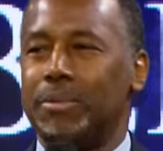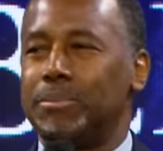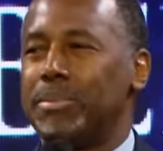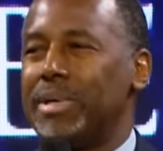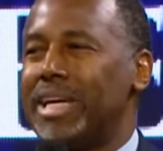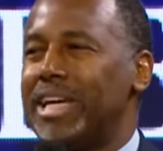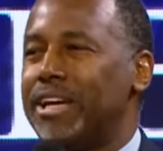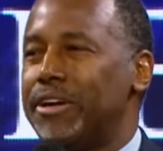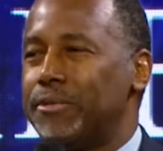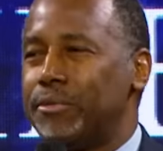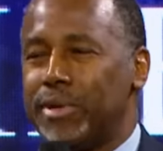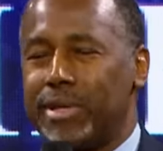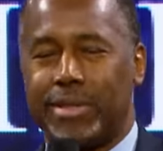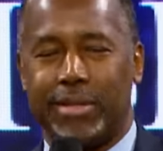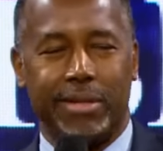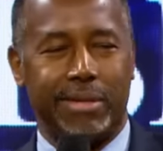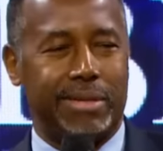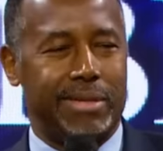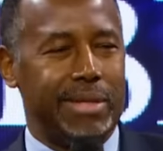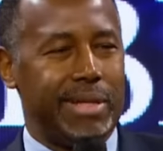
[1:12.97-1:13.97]
be here with
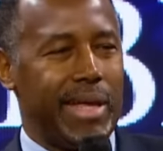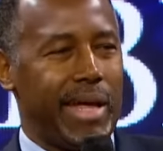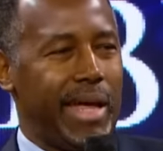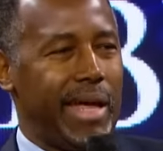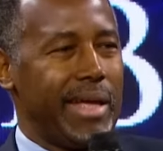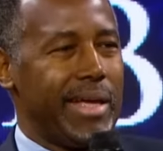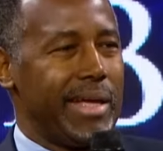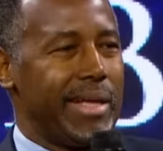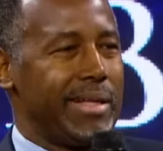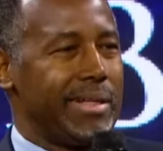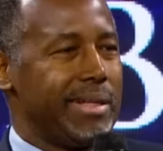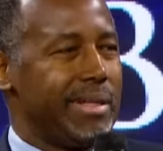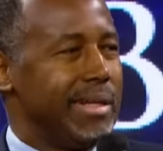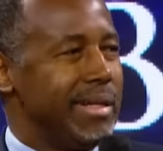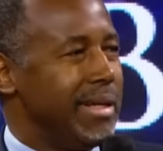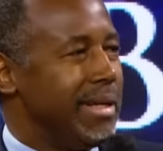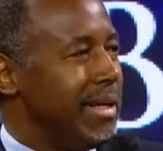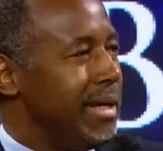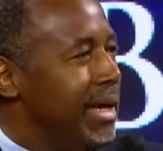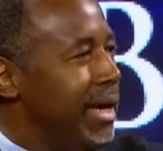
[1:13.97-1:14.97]
you today, and
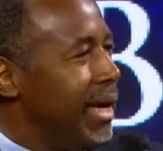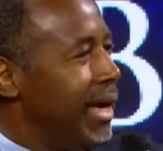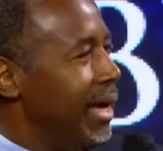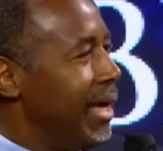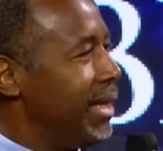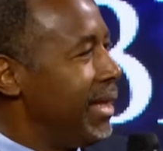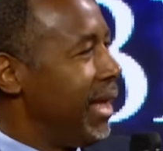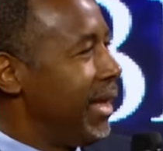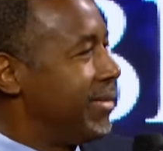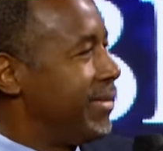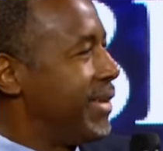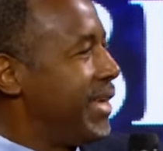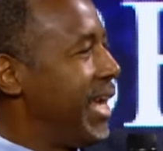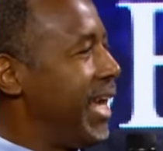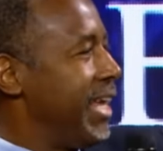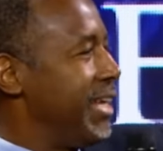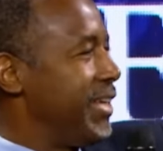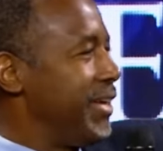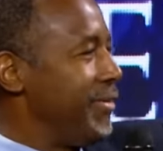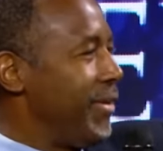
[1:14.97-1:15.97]
uh, that's
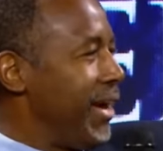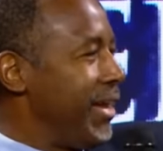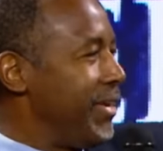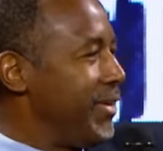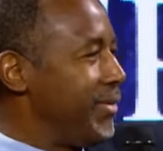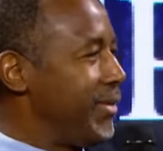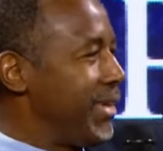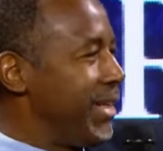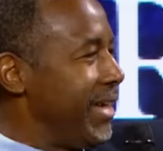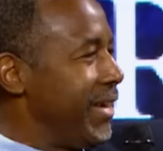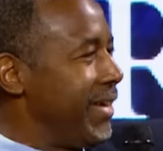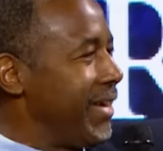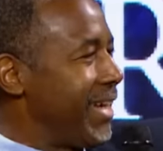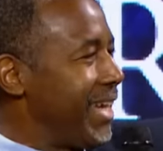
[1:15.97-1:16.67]
Candy right over there.